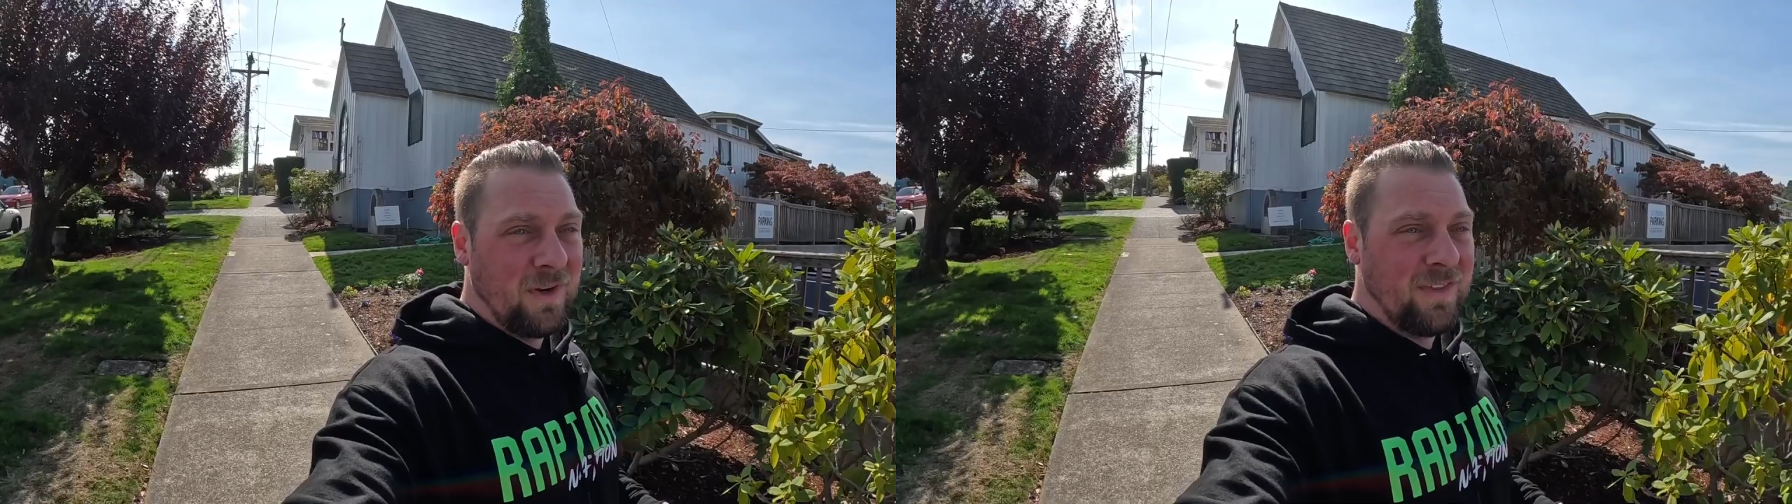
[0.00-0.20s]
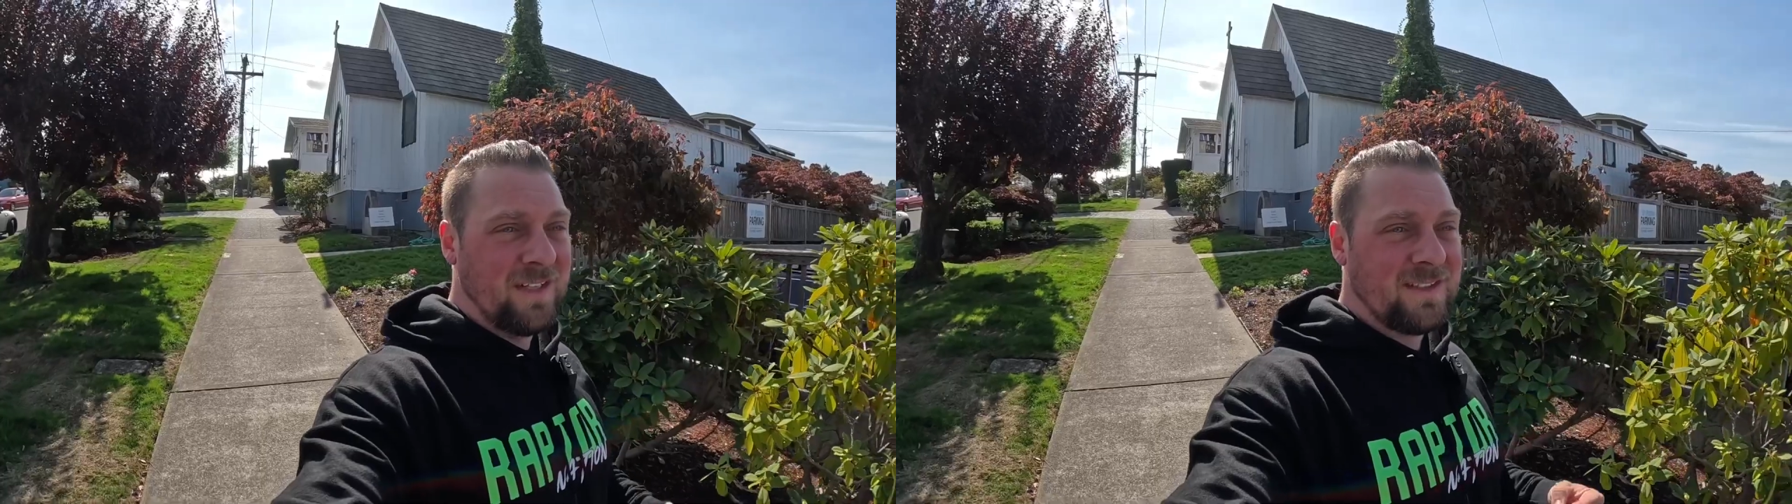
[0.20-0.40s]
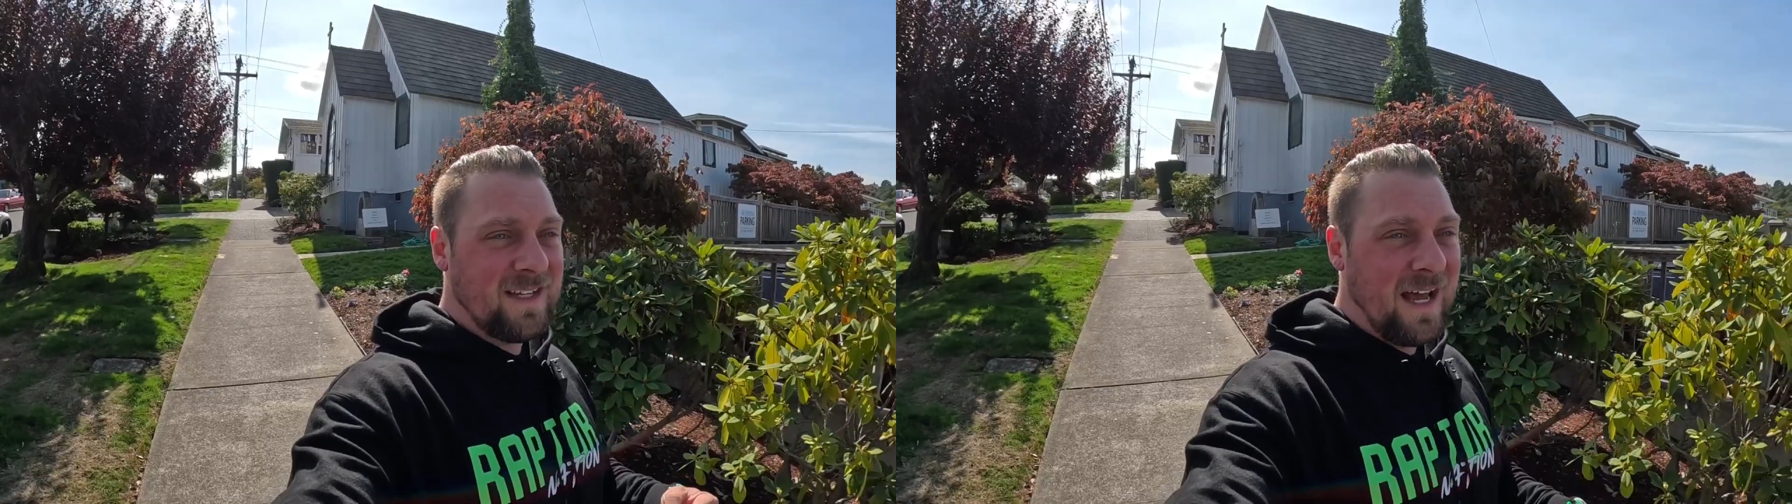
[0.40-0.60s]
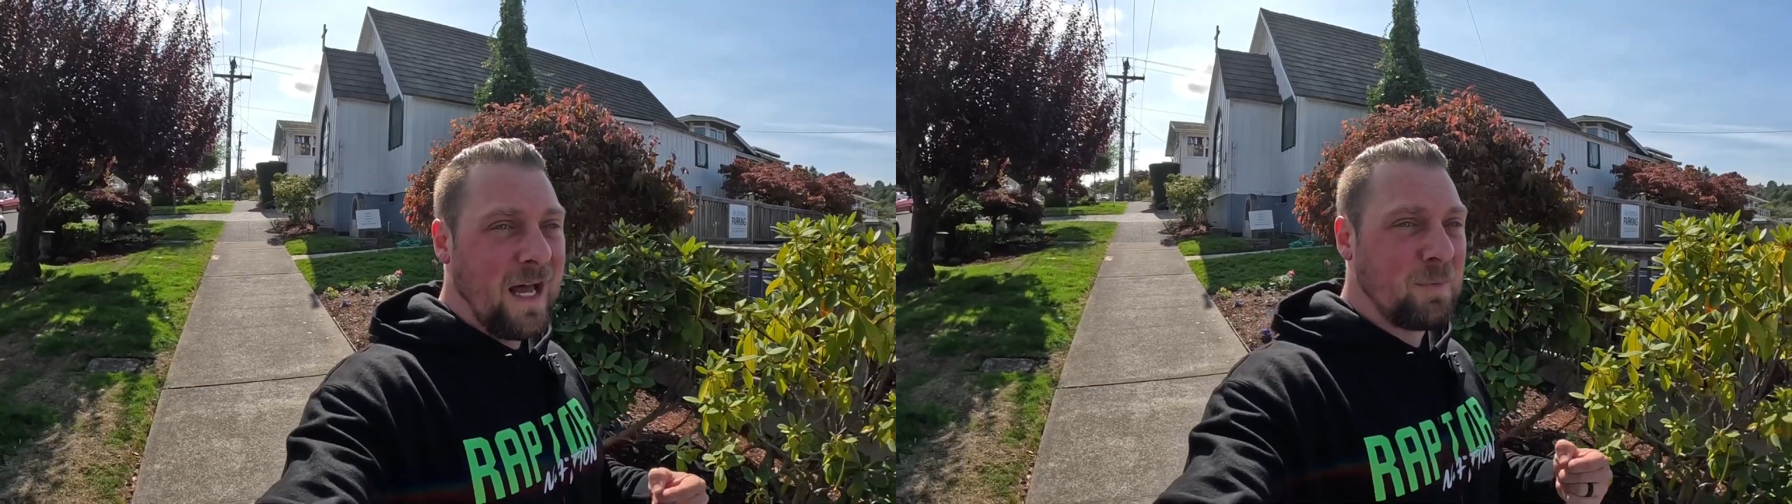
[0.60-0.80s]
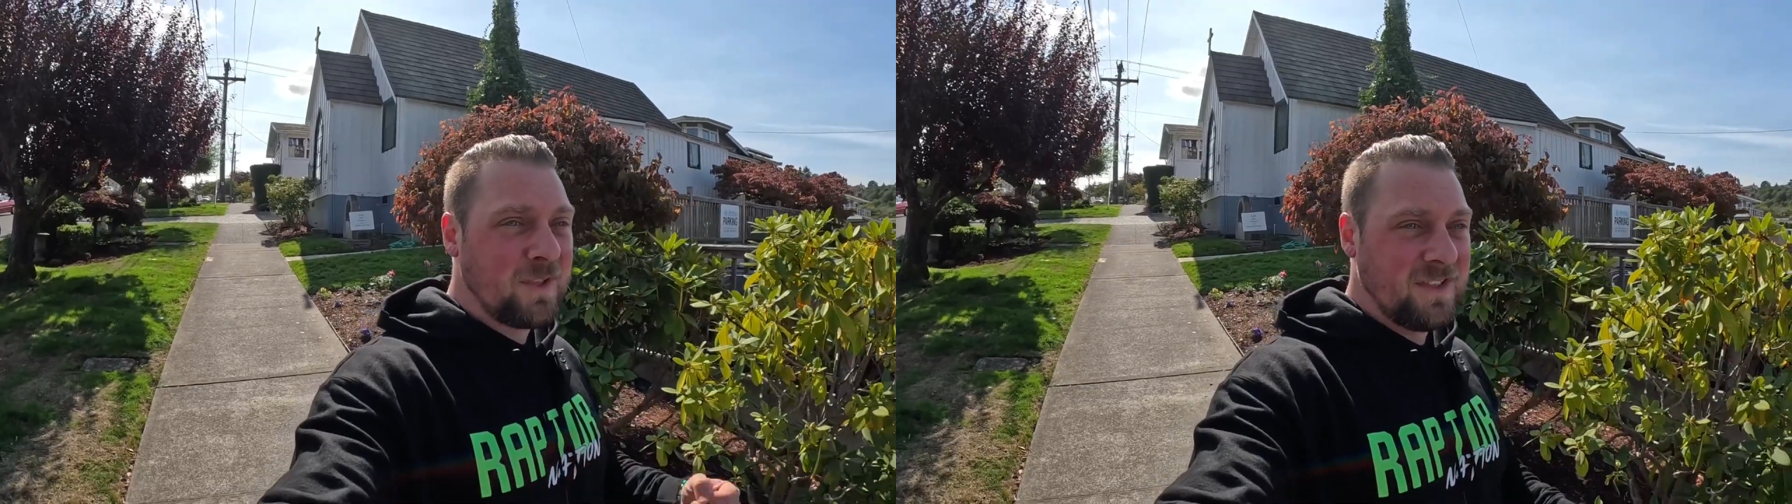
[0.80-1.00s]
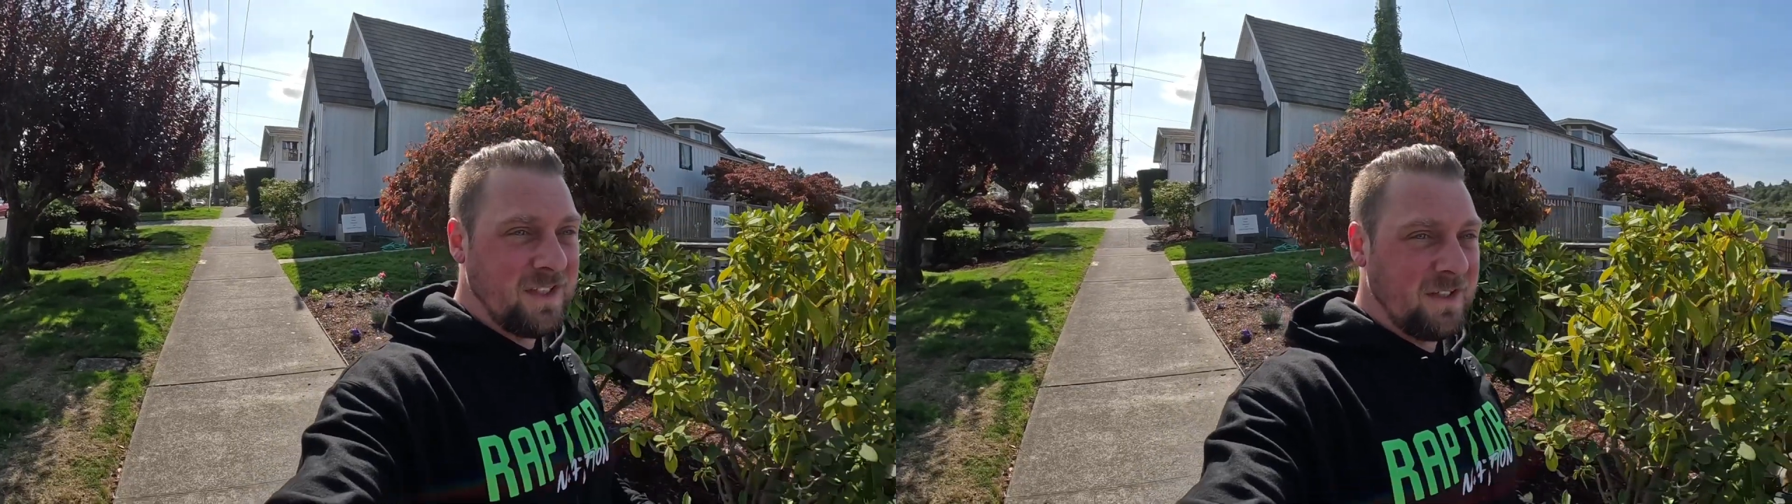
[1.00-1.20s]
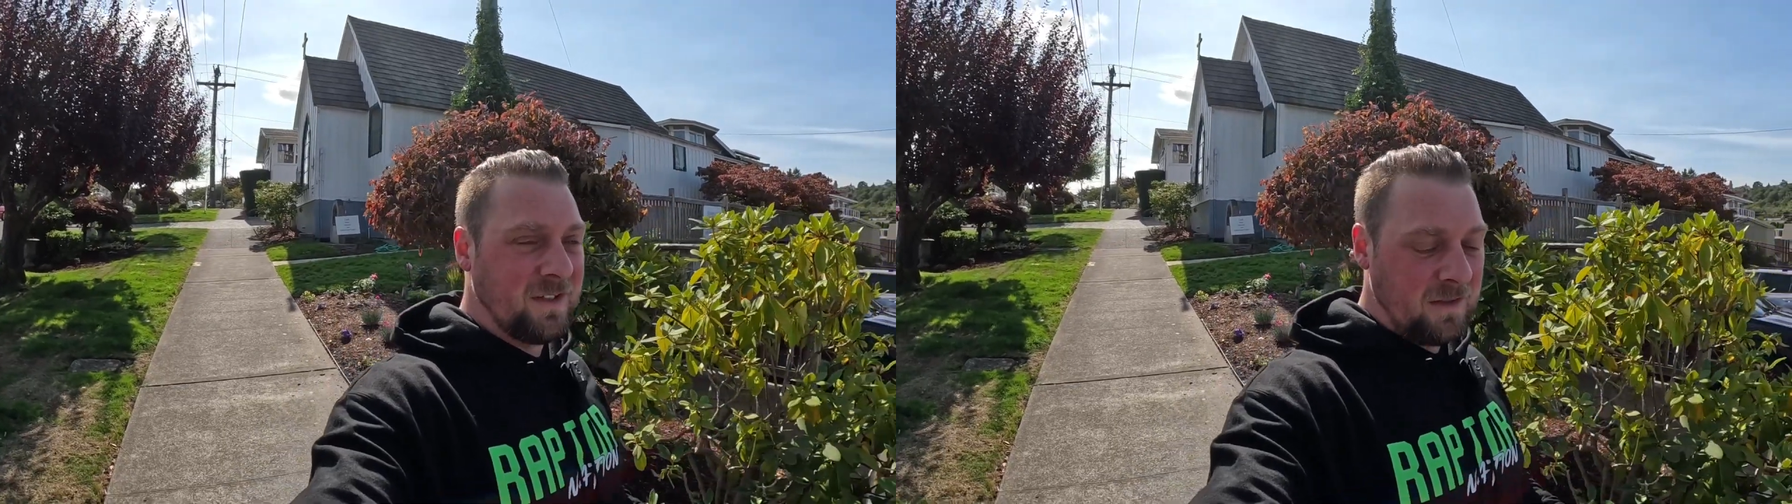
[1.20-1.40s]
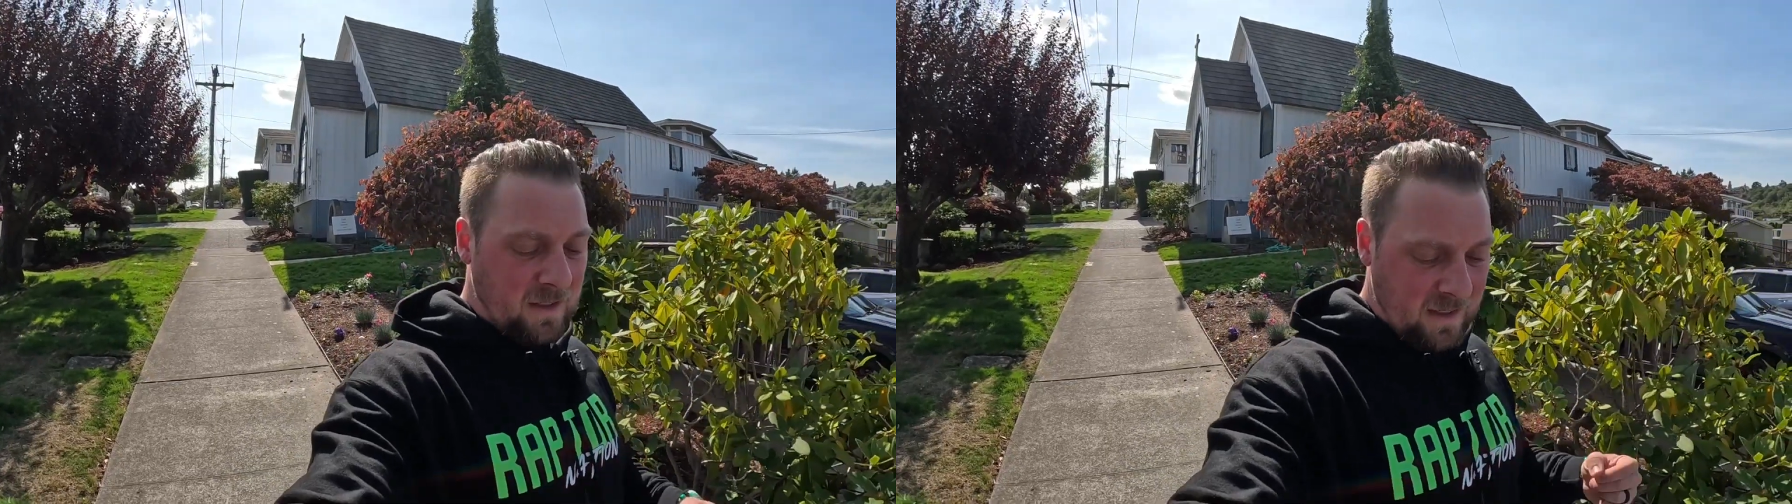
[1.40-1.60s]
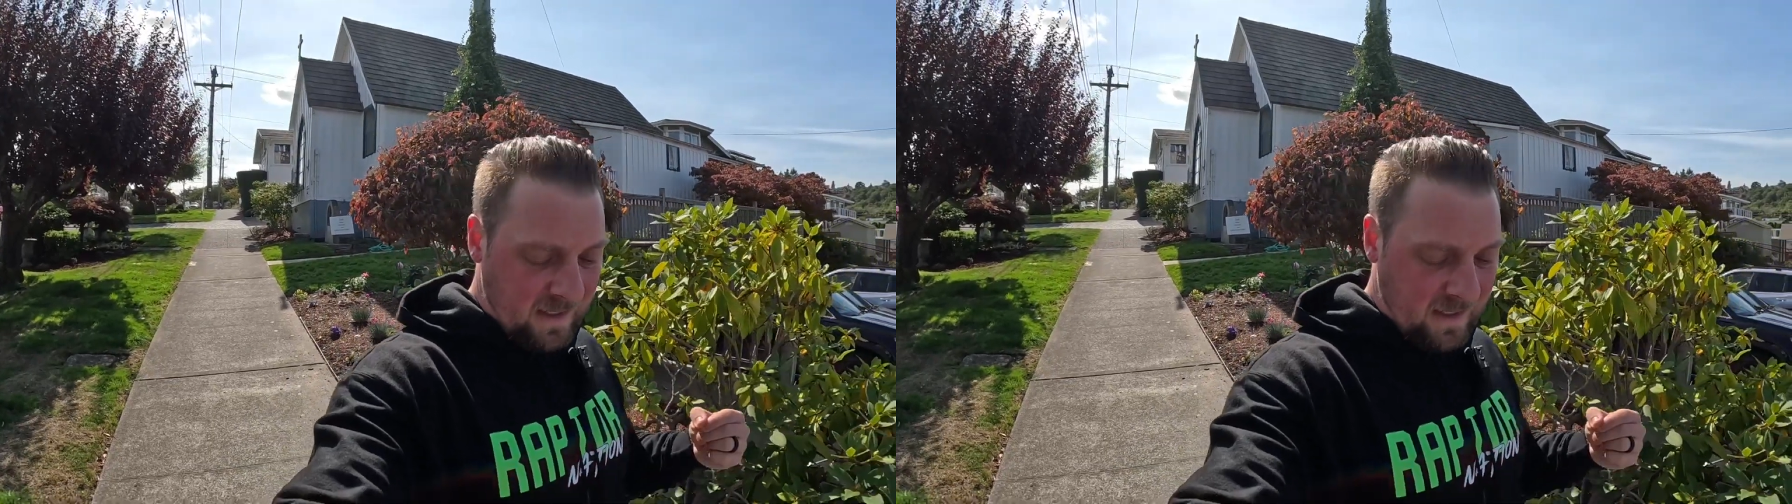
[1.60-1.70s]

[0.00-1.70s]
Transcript: of the top tier